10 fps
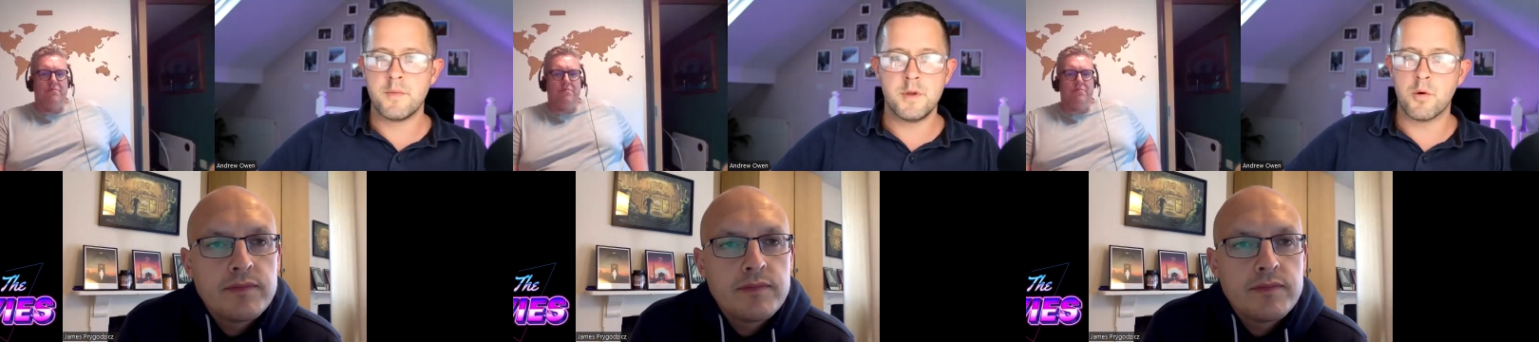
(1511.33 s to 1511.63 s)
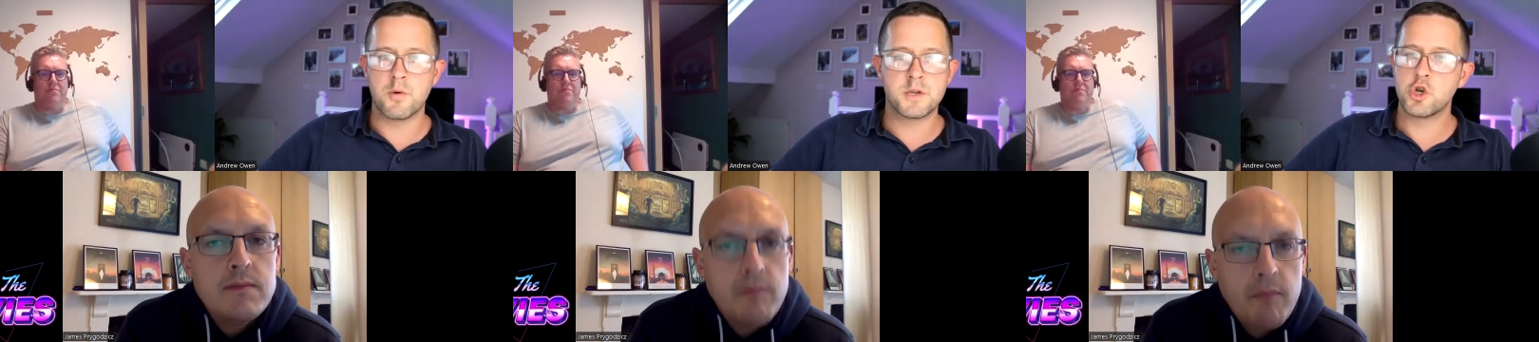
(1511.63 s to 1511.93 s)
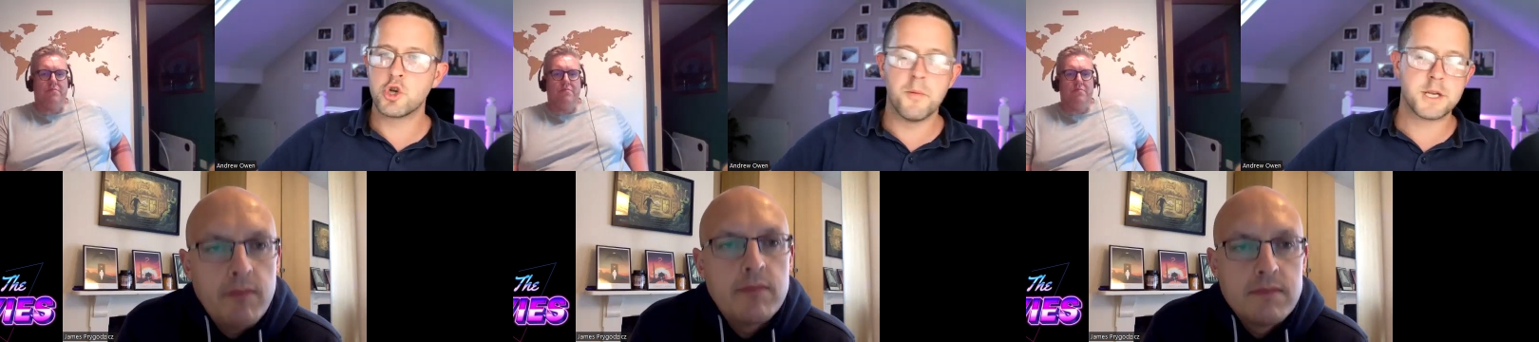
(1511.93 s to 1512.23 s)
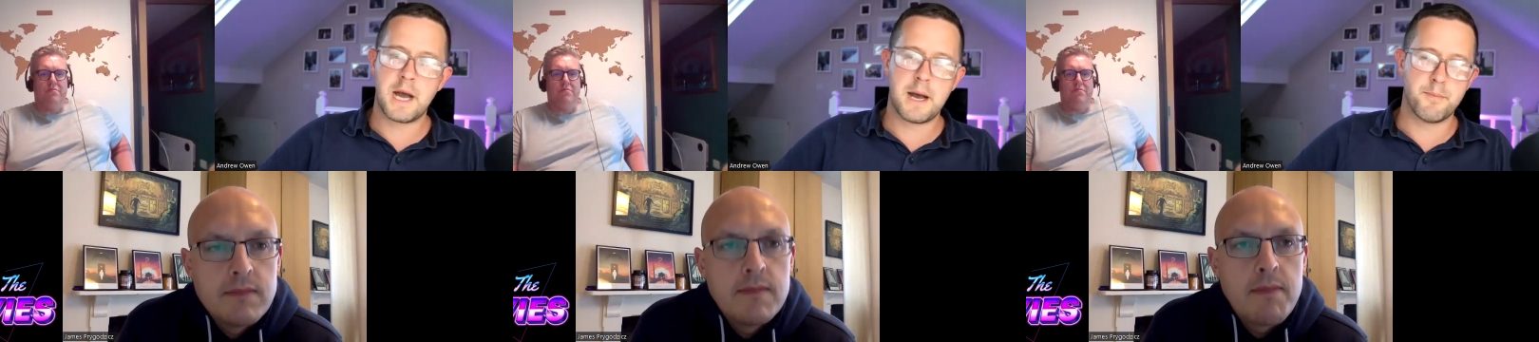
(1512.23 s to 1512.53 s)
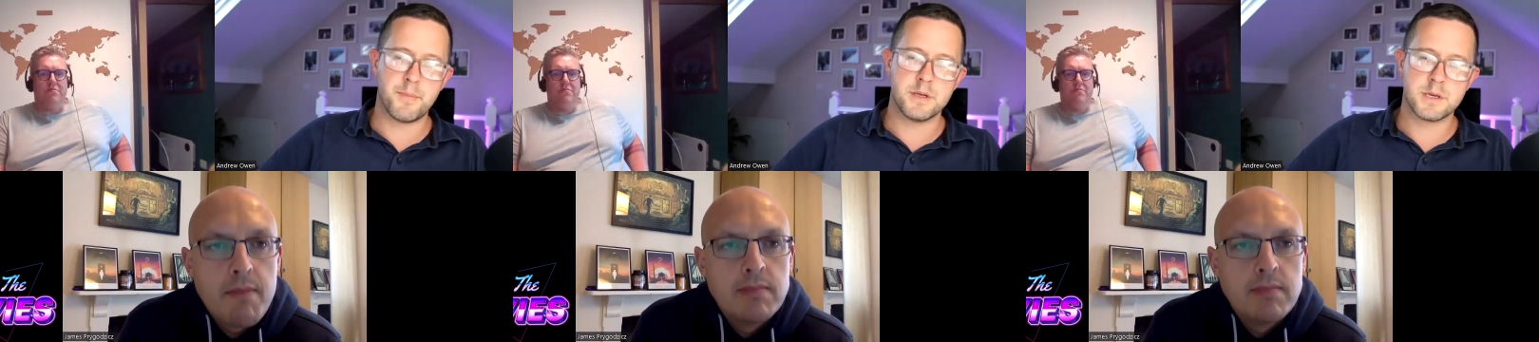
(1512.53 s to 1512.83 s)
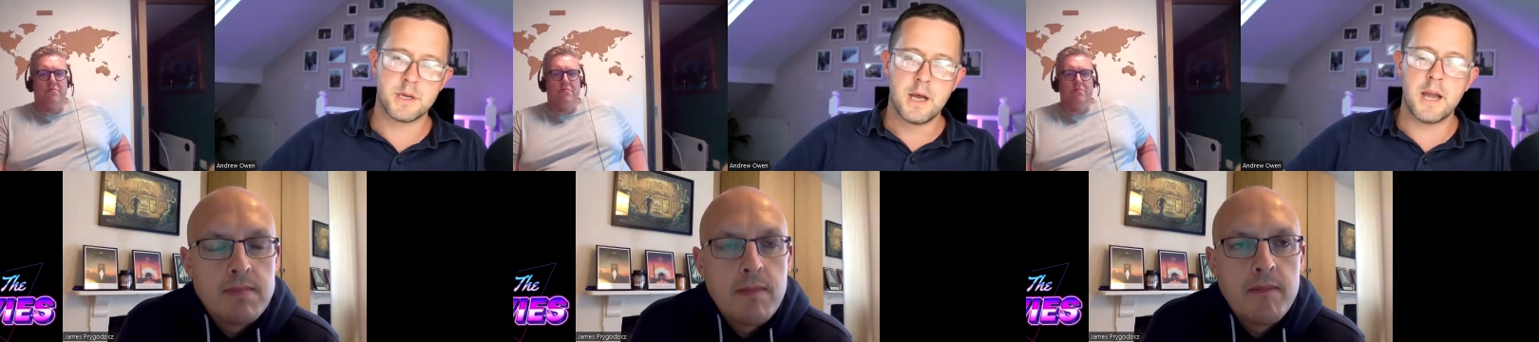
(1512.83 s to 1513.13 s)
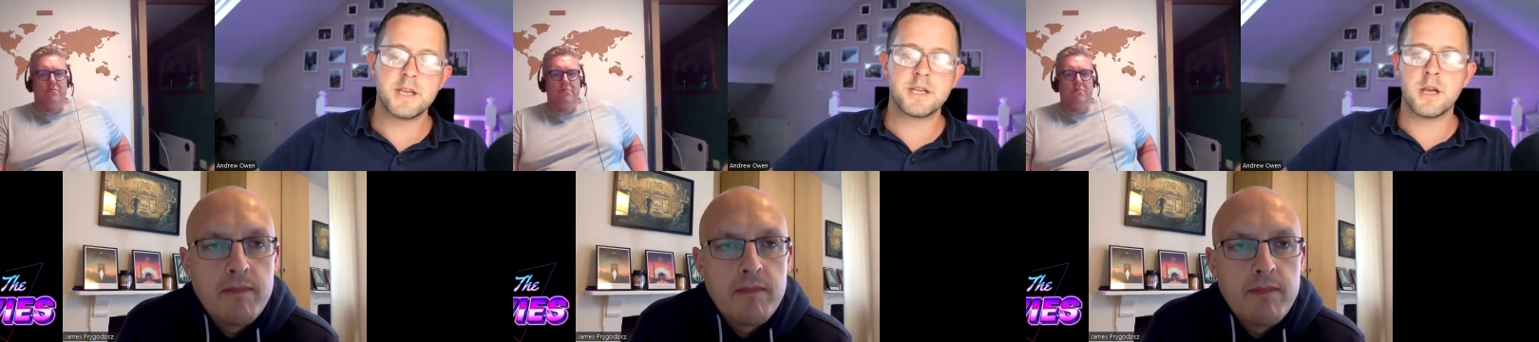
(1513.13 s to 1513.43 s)
Speaker 1: You know, so much happens,
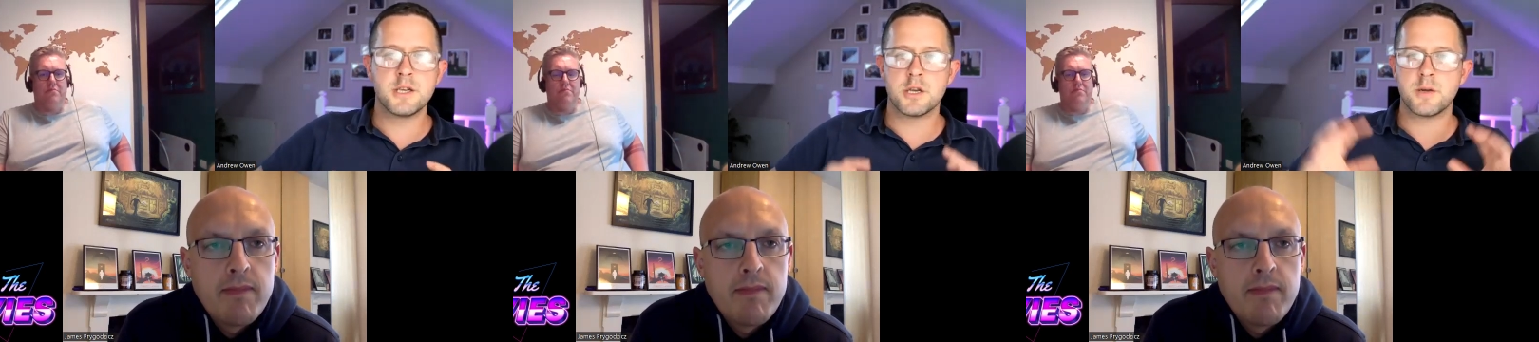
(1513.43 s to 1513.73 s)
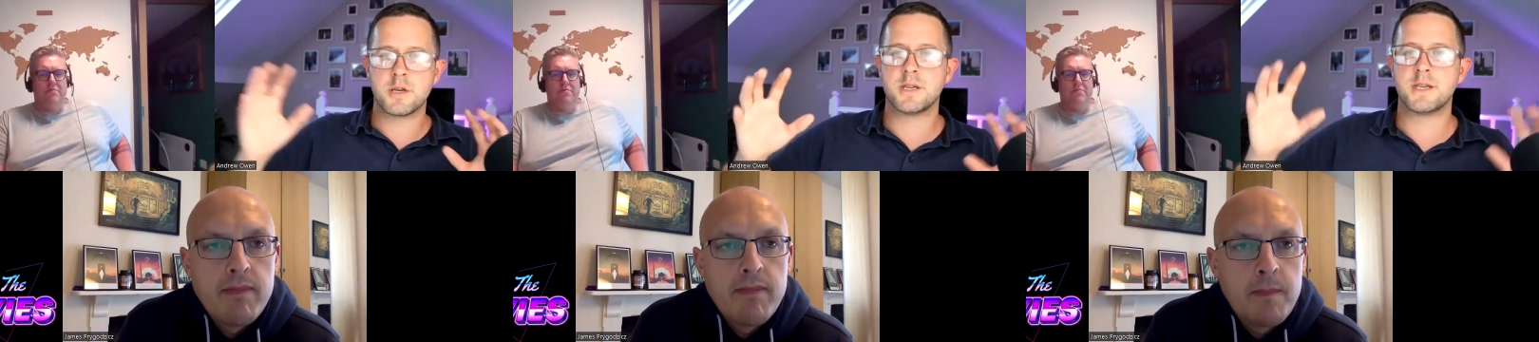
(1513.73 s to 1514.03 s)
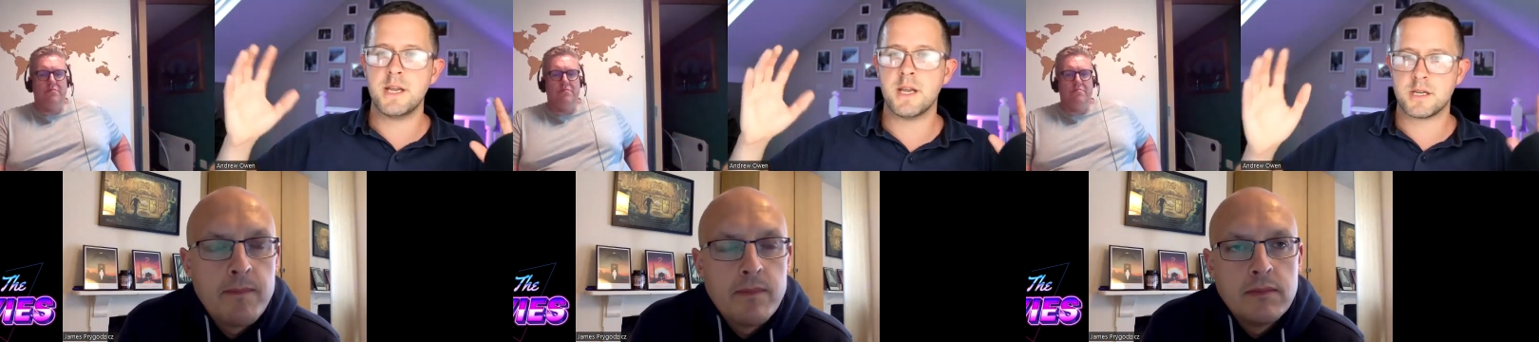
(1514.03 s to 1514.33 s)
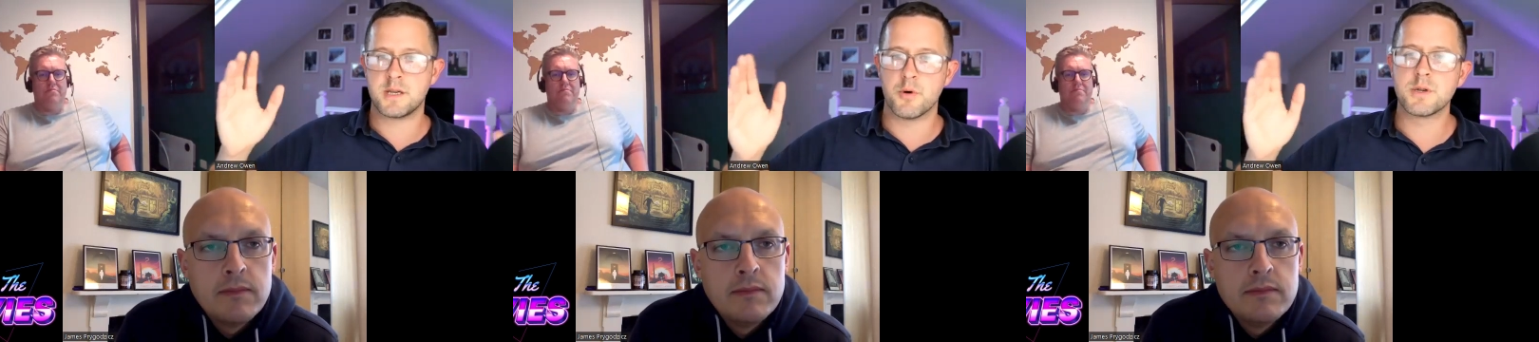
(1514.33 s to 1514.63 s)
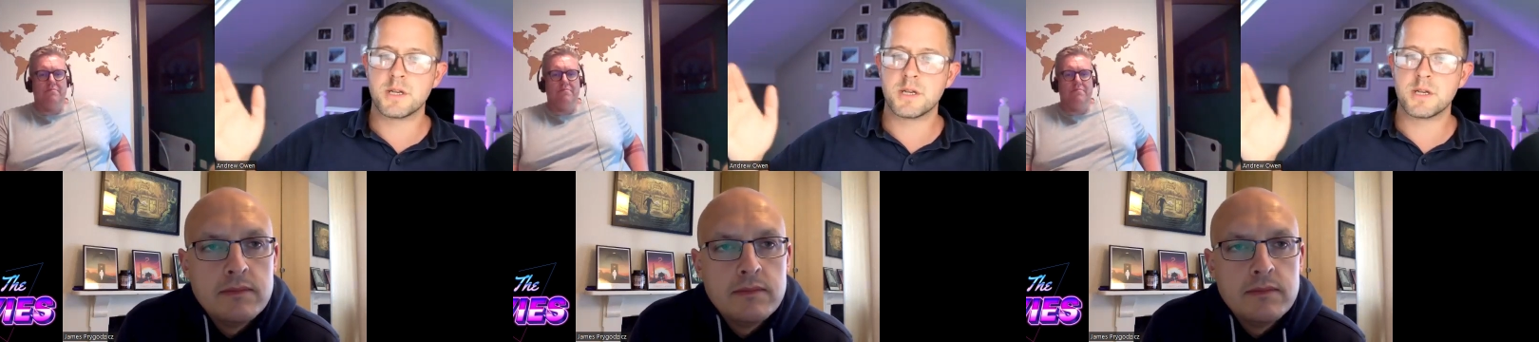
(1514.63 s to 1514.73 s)
and it's it's not so much a scene. I suppose